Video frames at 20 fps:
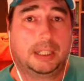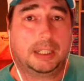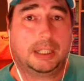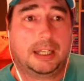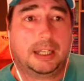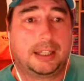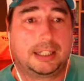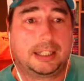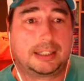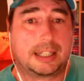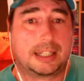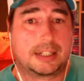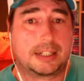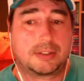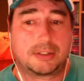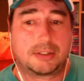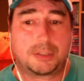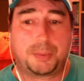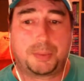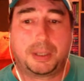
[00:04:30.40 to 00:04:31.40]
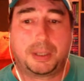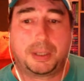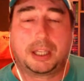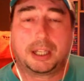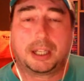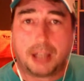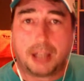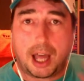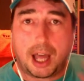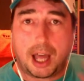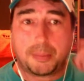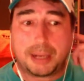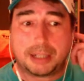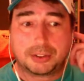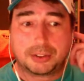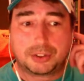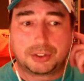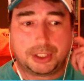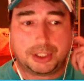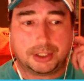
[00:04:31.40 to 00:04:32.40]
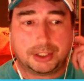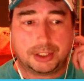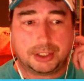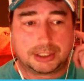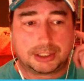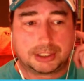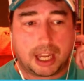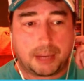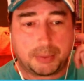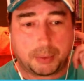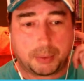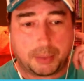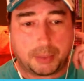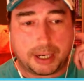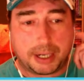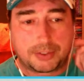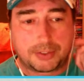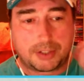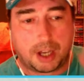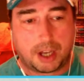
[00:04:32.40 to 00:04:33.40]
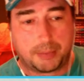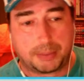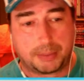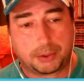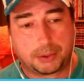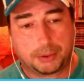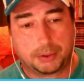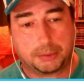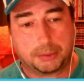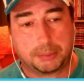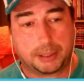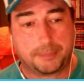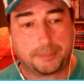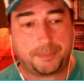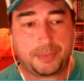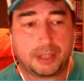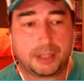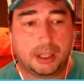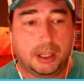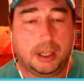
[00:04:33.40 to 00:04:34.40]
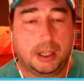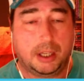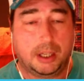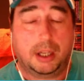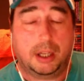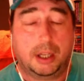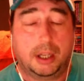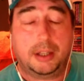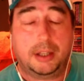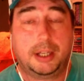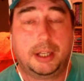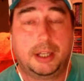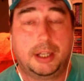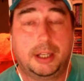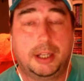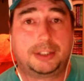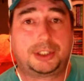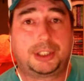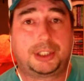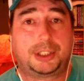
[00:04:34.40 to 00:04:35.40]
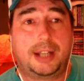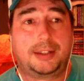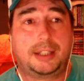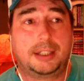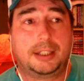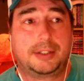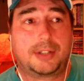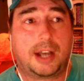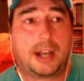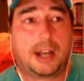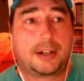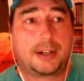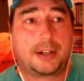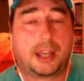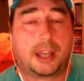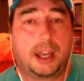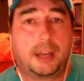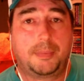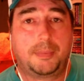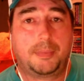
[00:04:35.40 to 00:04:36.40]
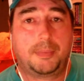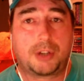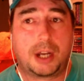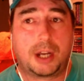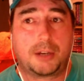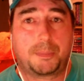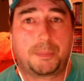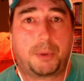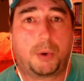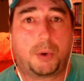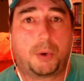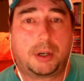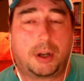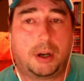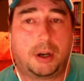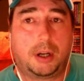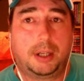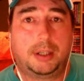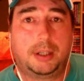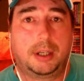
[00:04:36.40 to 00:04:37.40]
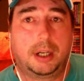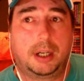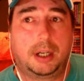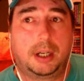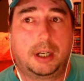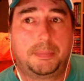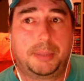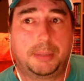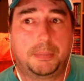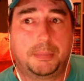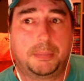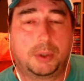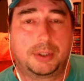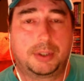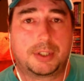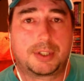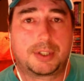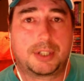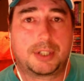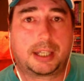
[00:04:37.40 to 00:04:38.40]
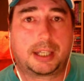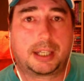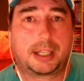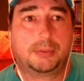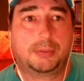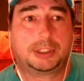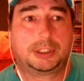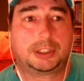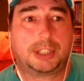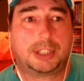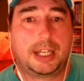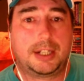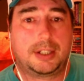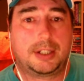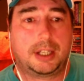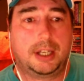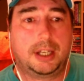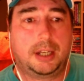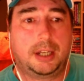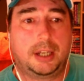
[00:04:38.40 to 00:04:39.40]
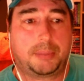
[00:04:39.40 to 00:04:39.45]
I think that's speaking a lot about Tierney's game, the way it's coming through. But they were outshot the entire game. They tried to pour it on a bit more in the second, which they did.